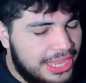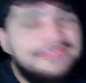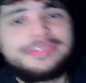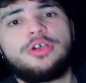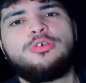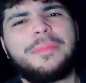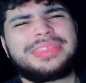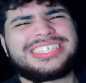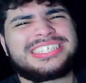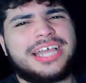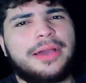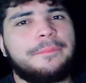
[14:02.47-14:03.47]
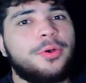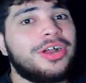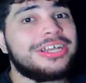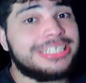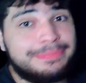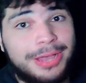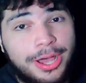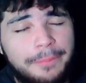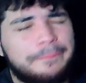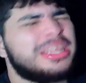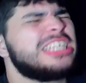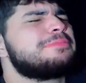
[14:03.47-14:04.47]
If you want me to check out more
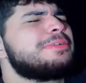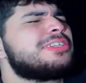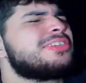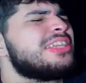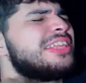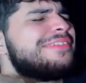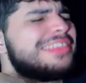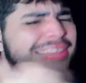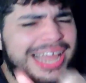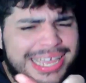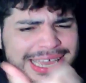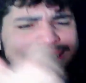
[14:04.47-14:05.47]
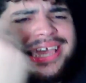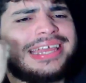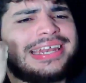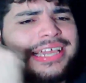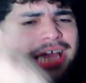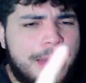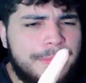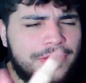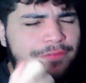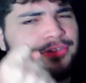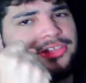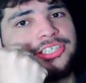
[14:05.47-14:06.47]
SML, please be sure to leave a like and a comment
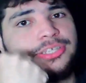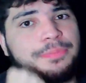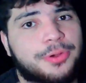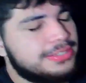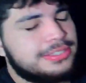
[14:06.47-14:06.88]
for the support.